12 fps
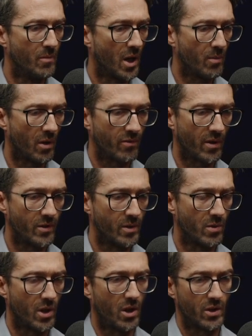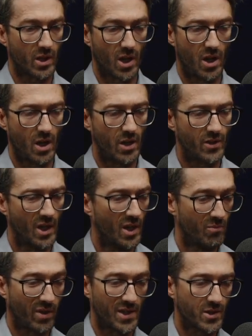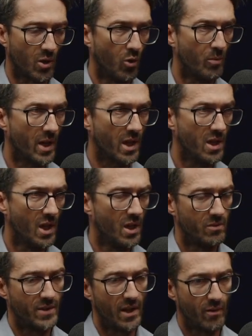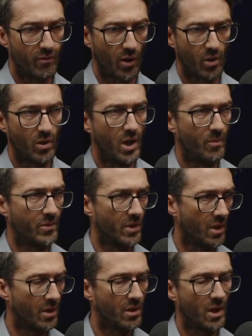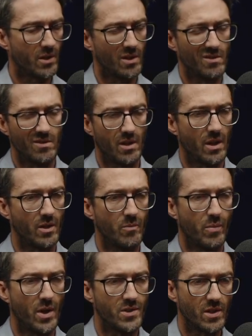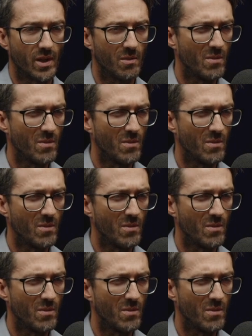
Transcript: mobile phone number on a card, please call me. Then a follow-up, I don't personally think